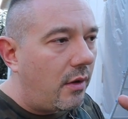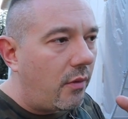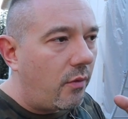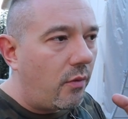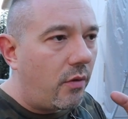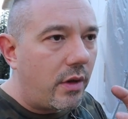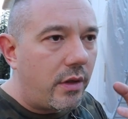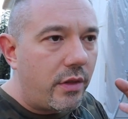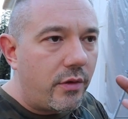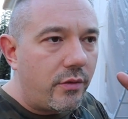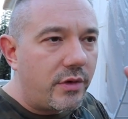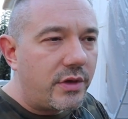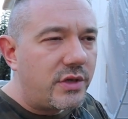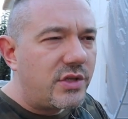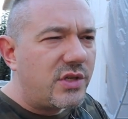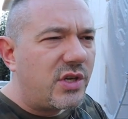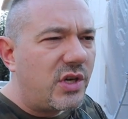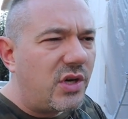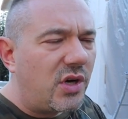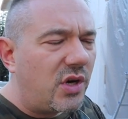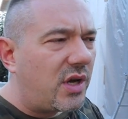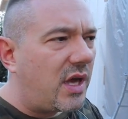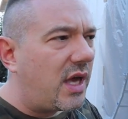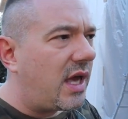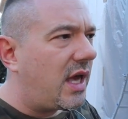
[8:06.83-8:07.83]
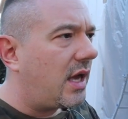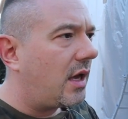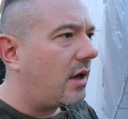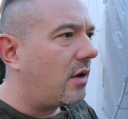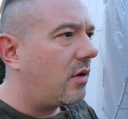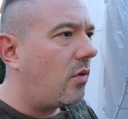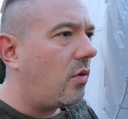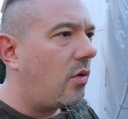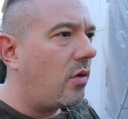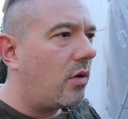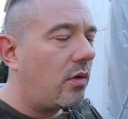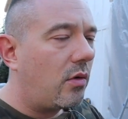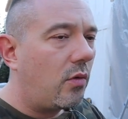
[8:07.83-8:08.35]
whether it's cooking
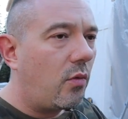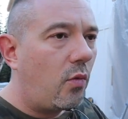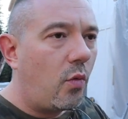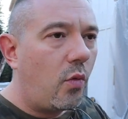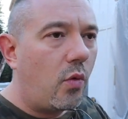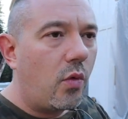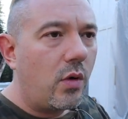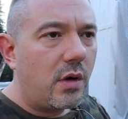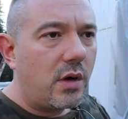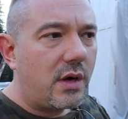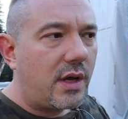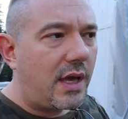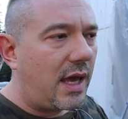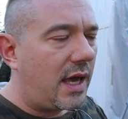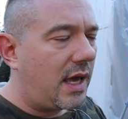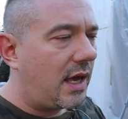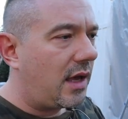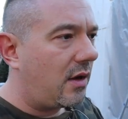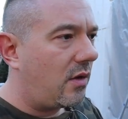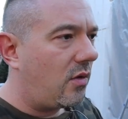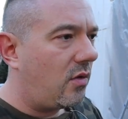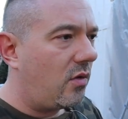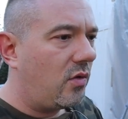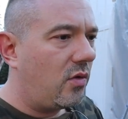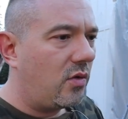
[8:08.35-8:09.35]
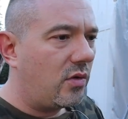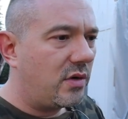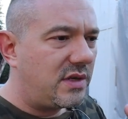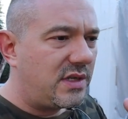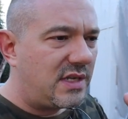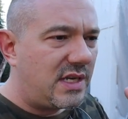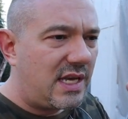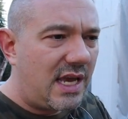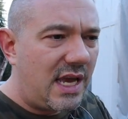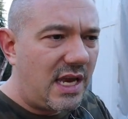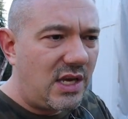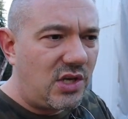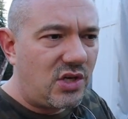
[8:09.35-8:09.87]
or working or
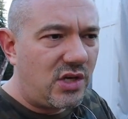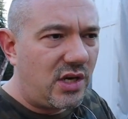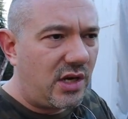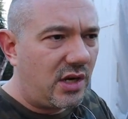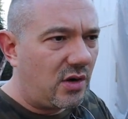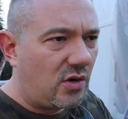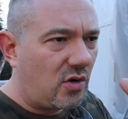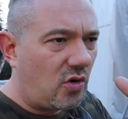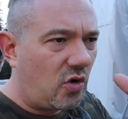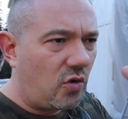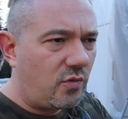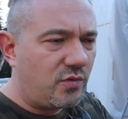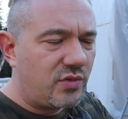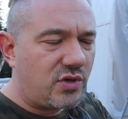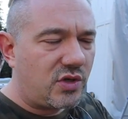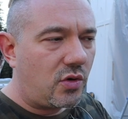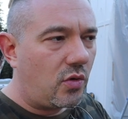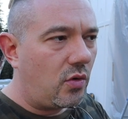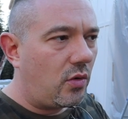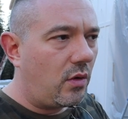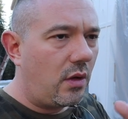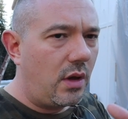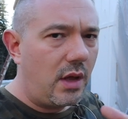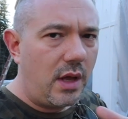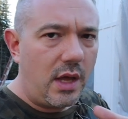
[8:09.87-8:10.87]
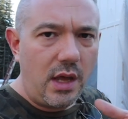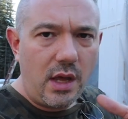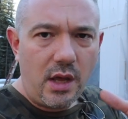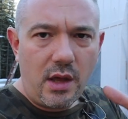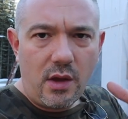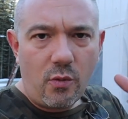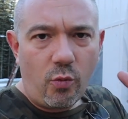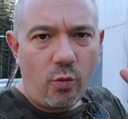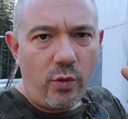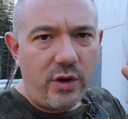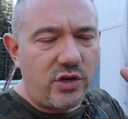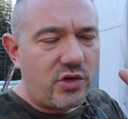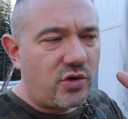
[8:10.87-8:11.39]
teaching or homeschool,
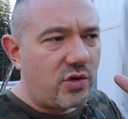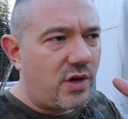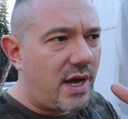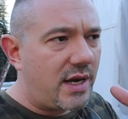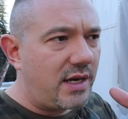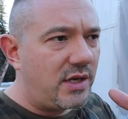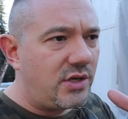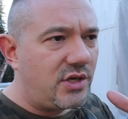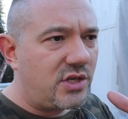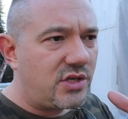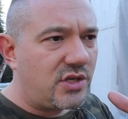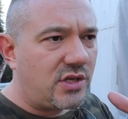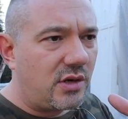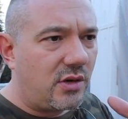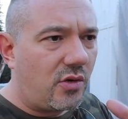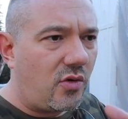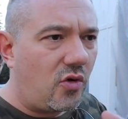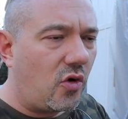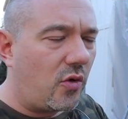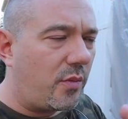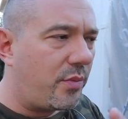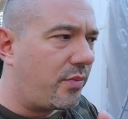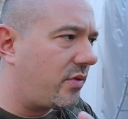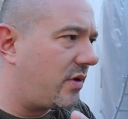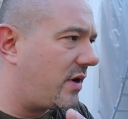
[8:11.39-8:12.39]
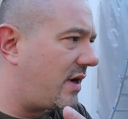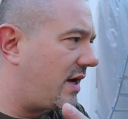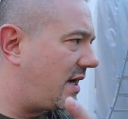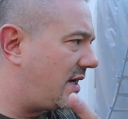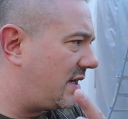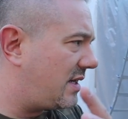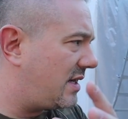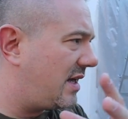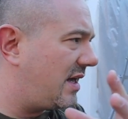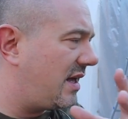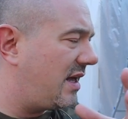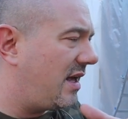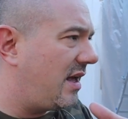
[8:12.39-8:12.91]
we try to just incorporate